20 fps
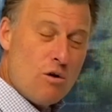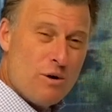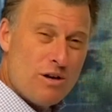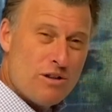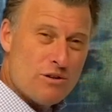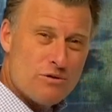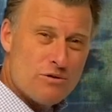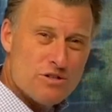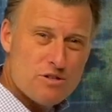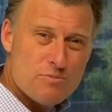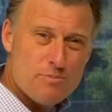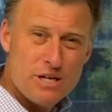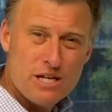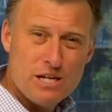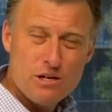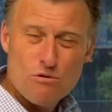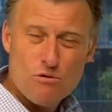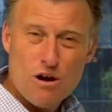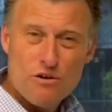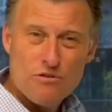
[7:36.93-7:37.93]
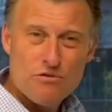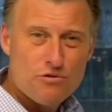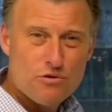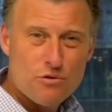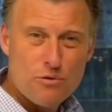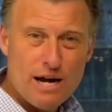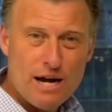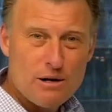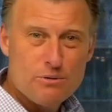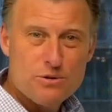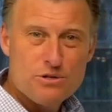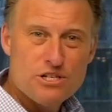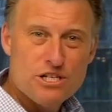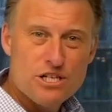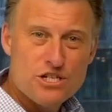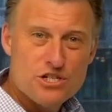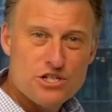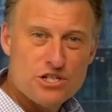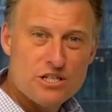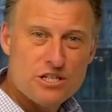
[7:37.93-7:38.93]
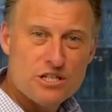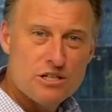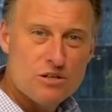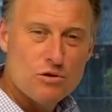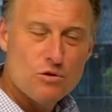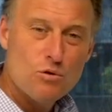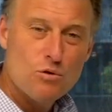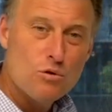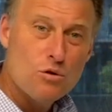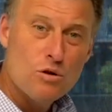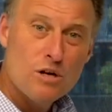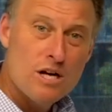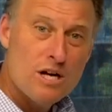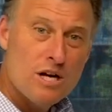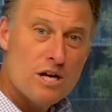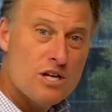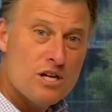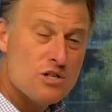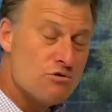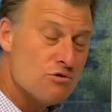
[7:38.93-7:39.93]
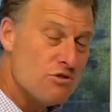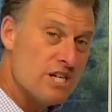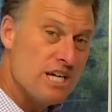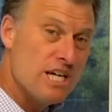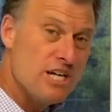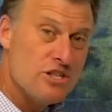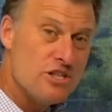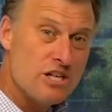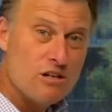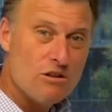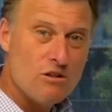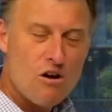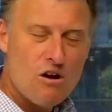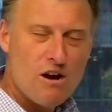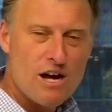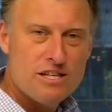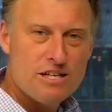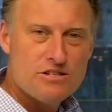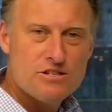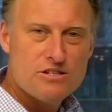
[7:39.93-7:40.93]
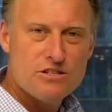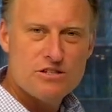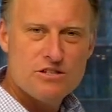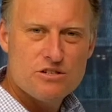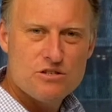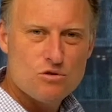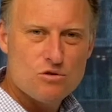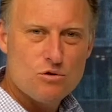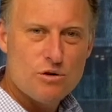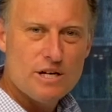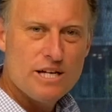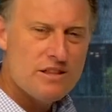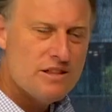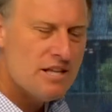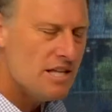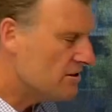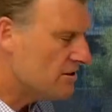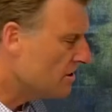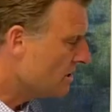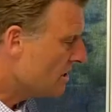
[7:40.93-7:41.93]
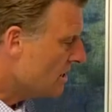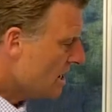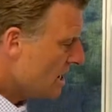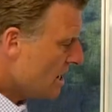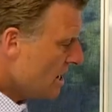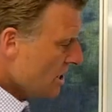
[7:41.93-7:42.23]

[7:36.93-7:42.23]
whether it's been growth through acquisition or strategic alliances or anything that